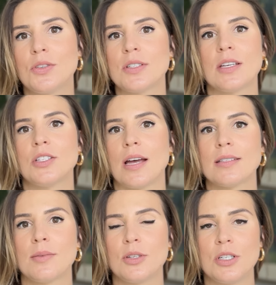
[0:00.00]
just
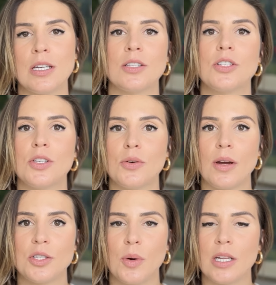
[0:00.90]
adjust the machine to
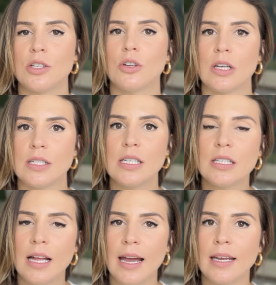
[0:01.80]
a 20-degree
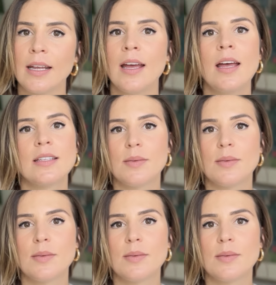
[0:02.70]
decline to